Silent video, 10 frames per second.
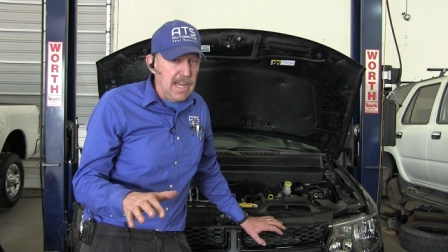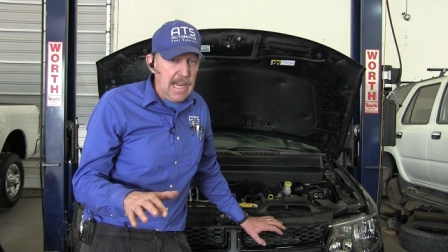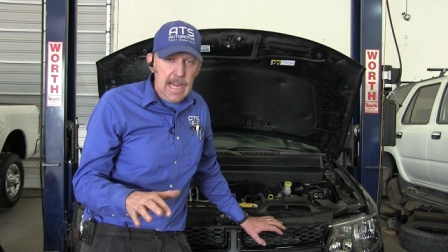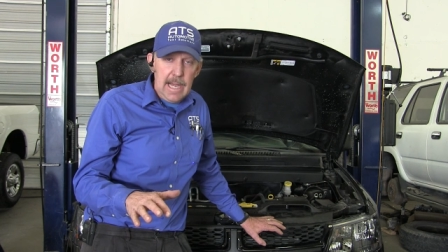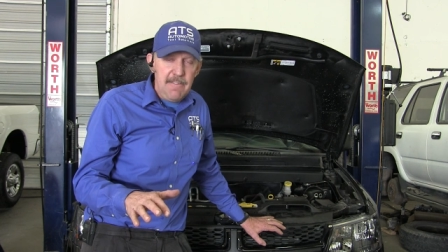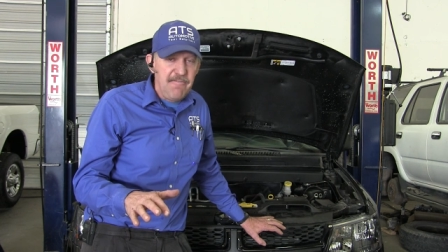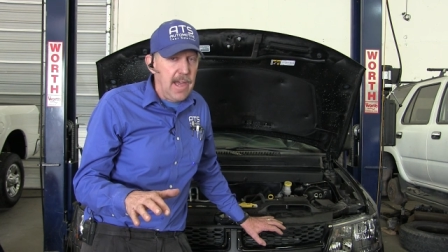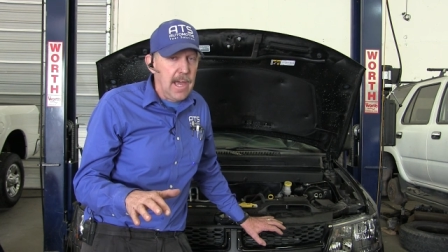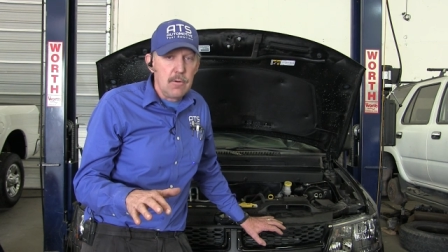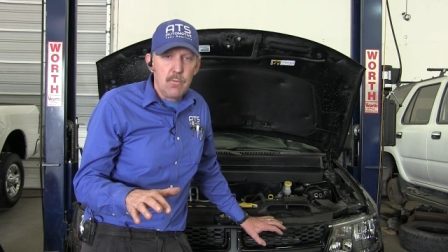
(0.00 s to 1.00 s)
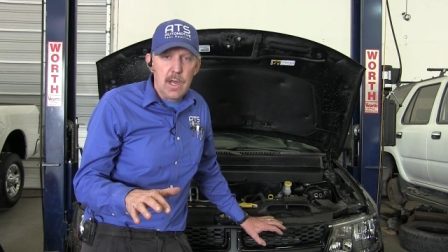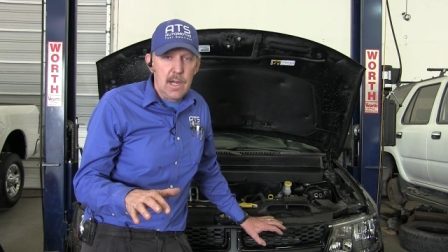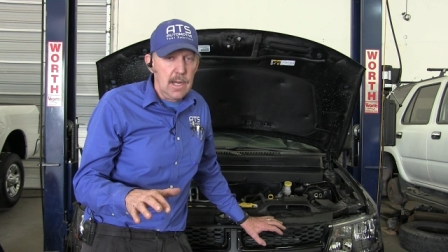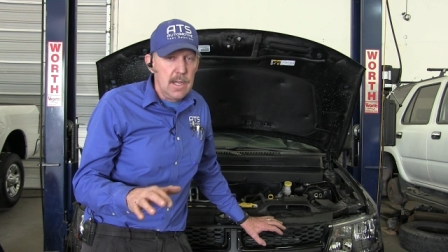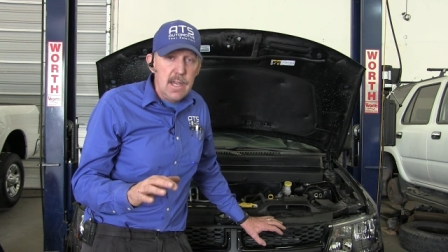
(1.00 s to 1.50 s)
be any fan
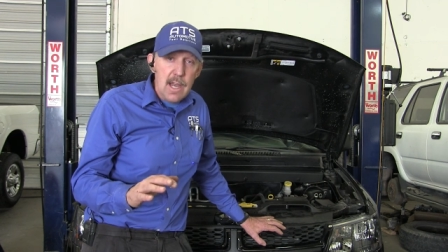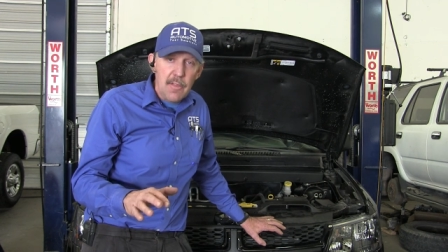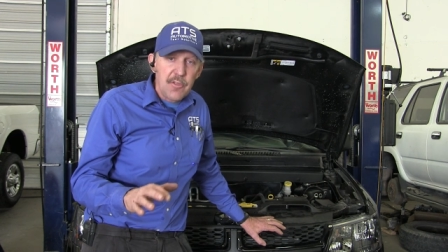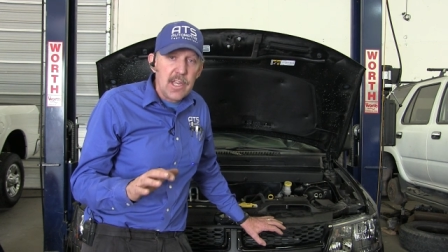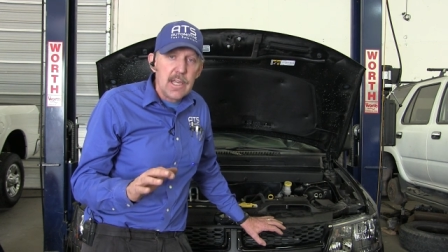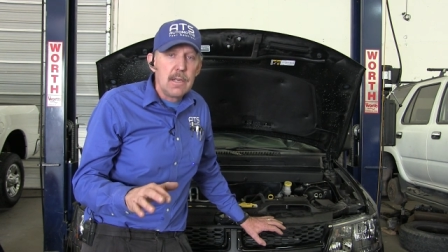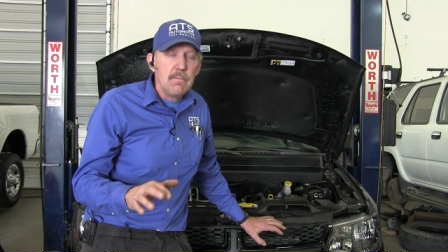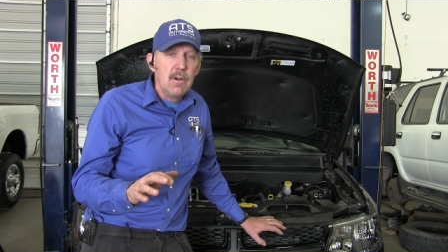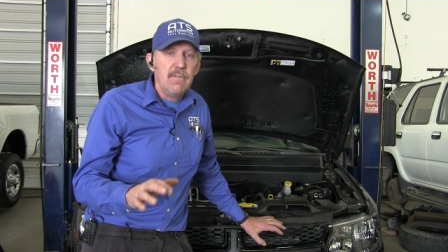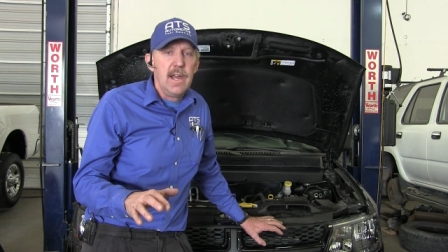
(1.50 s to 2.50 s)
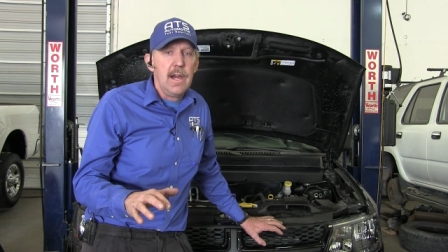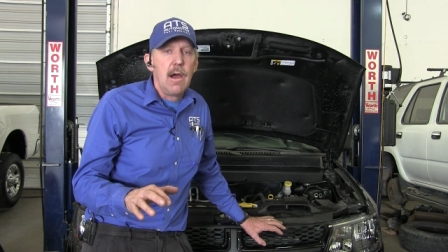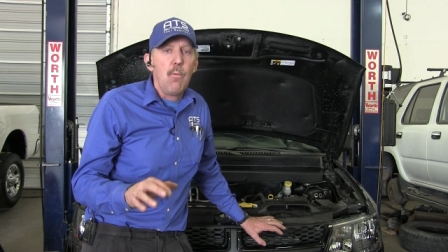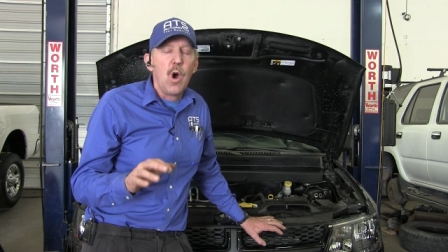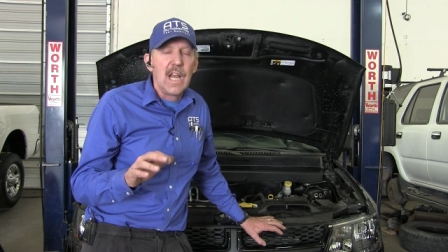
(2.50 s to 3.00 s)
running. Nothing can move air.
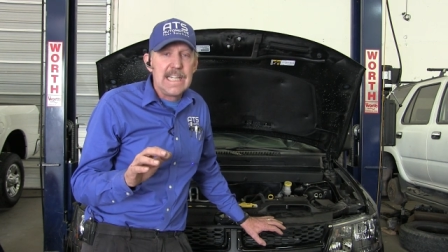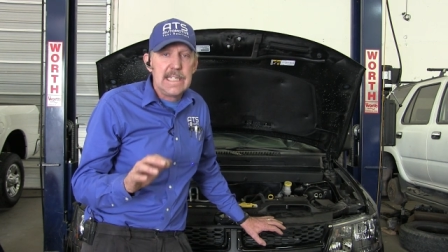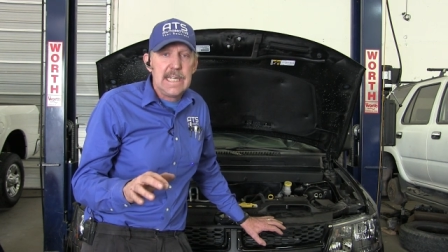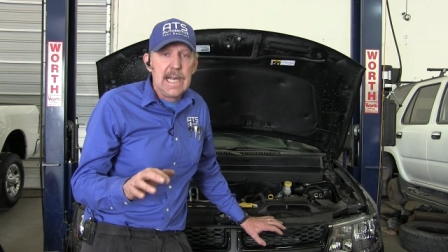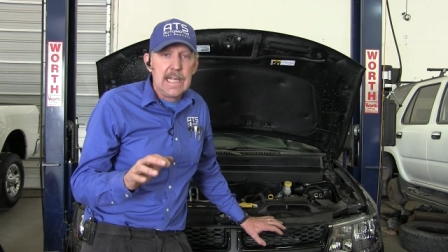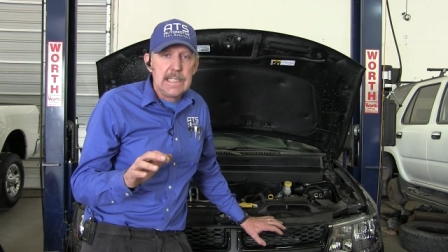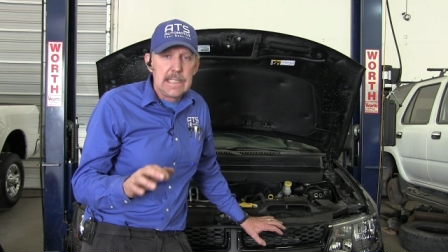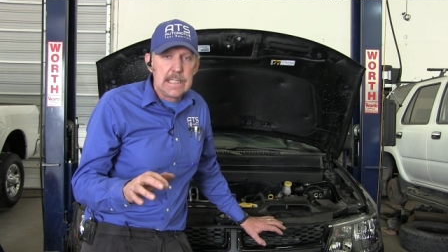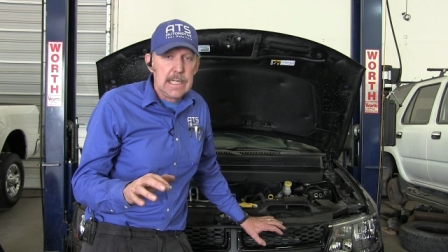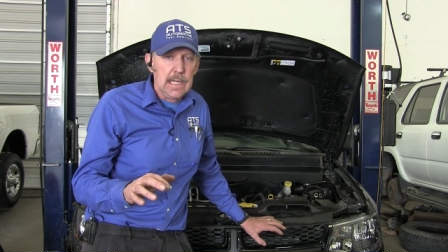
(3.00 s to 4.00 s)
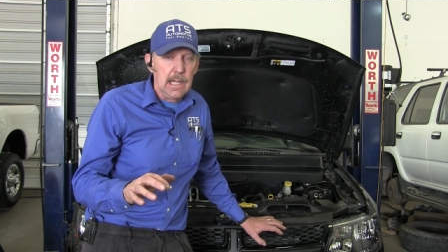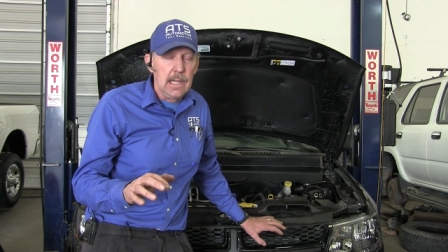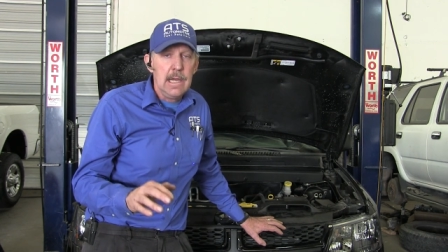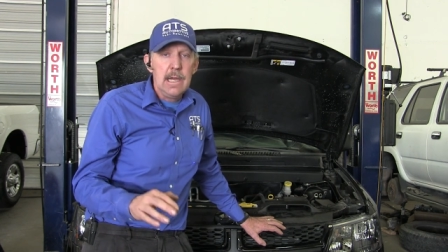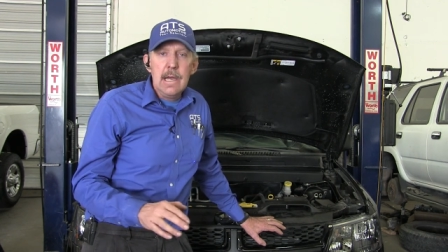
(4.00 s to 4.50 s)
I want it dead still.
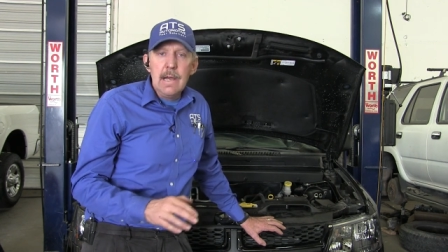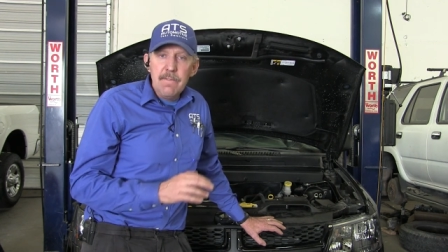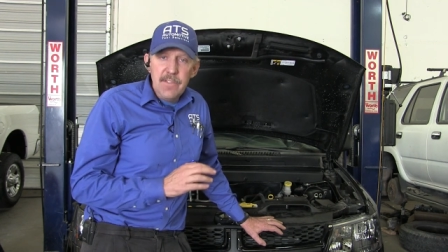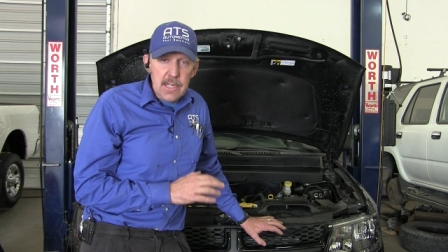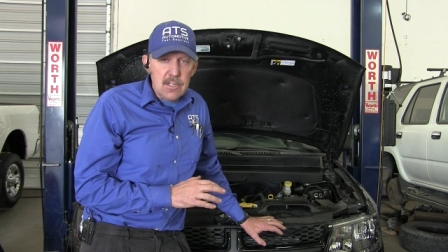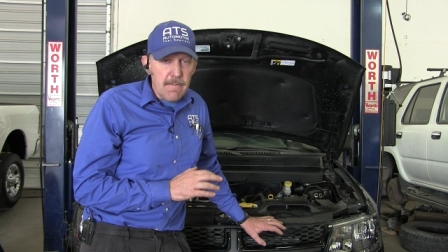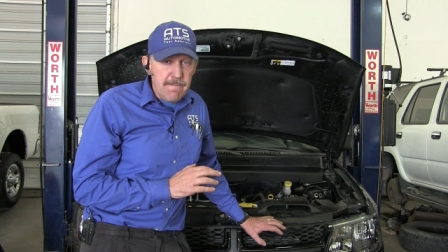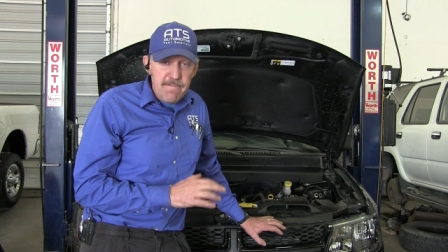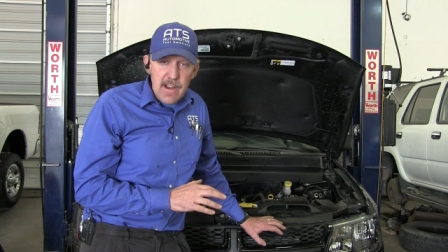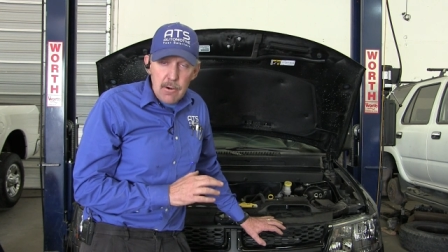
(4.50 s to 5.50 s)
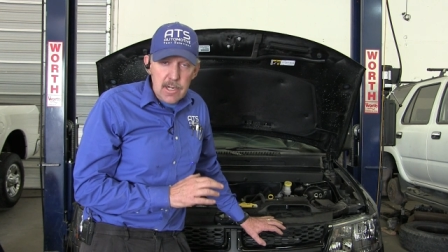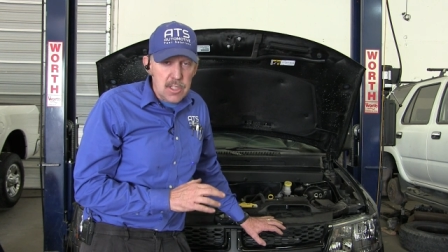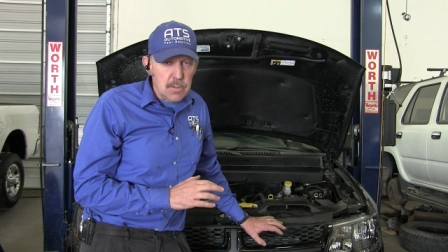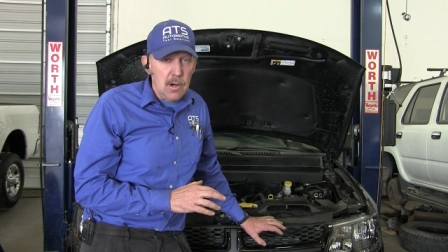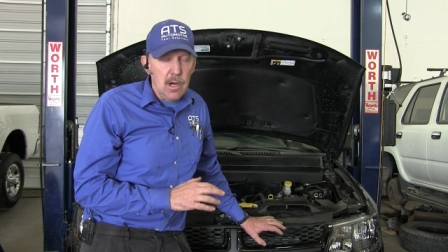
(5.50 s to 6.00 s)
These are very
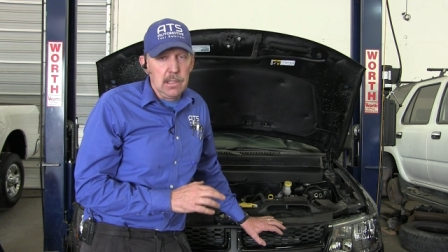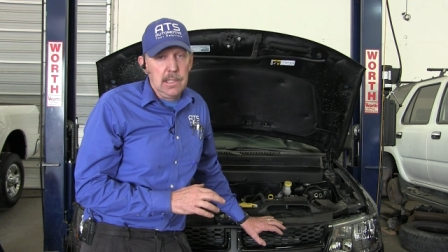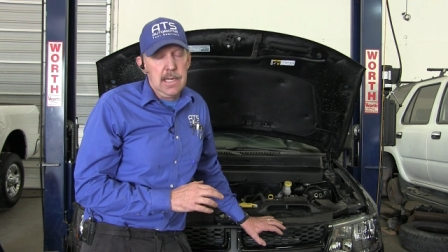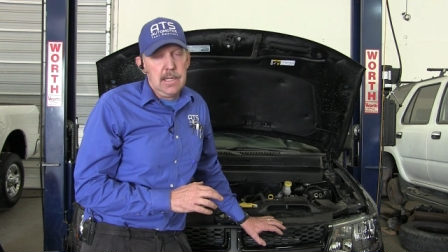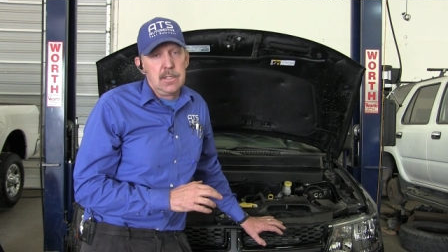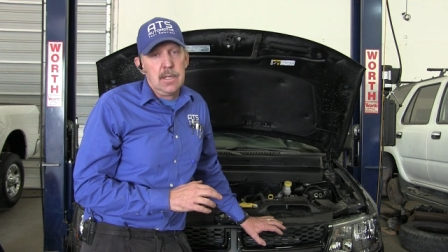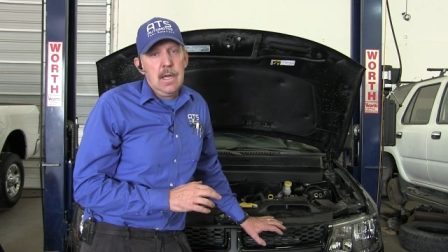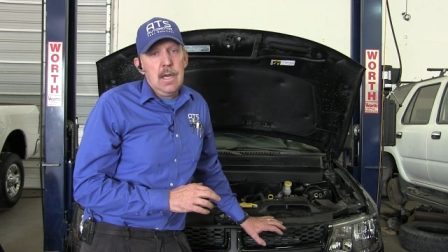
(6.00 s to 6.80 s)
small leaks.